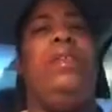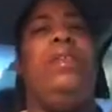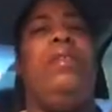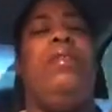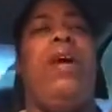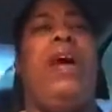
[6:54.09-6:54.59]

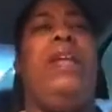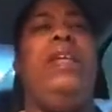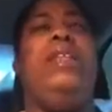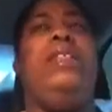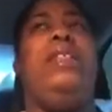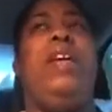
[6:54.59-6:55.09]
So I need
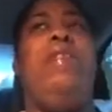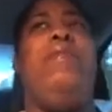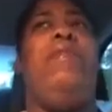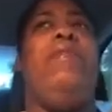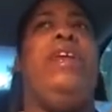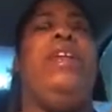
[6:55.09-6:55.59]
to save
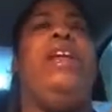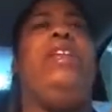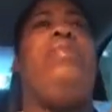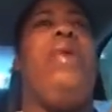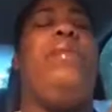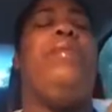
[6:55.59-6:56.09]
up for that.
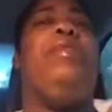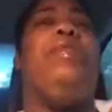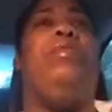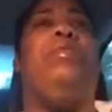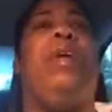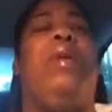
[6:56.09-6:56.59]
That's what I'm going to
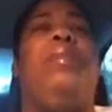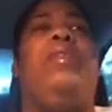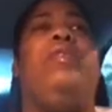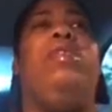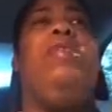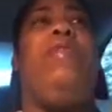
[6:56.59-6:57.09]
do. I'm going
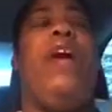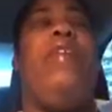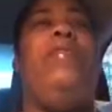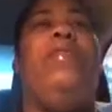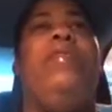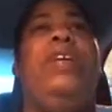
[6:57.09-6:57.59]
to do a
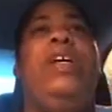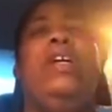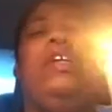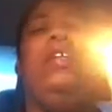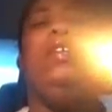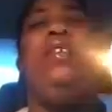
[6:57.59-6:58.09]
raffle
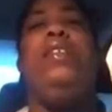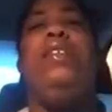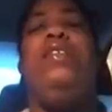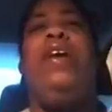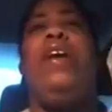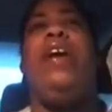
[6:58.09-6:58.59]

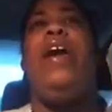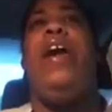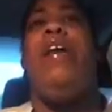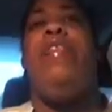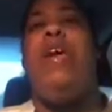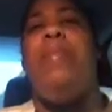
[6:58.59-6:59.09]
so I can
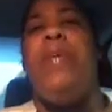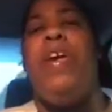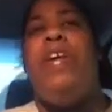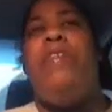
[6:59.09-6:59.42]
have that paid